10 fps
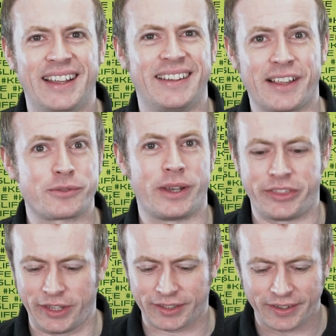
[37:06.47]
that's what I
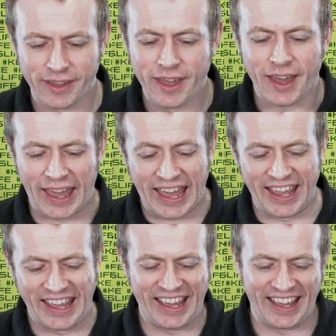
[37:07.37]
think.
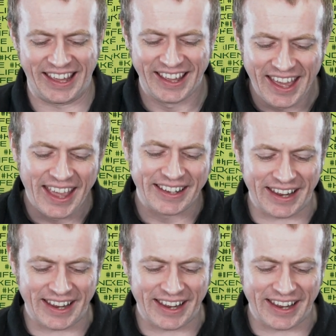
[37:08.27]
Uh,